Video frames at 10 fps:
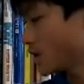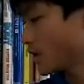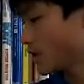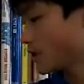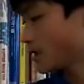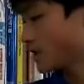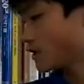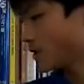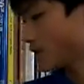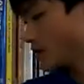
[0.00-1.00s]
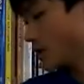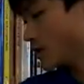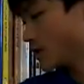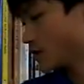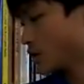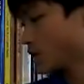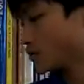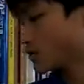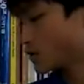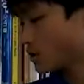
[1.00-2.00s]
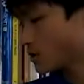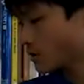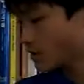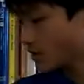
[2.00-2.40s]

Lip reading: and I enter it or not,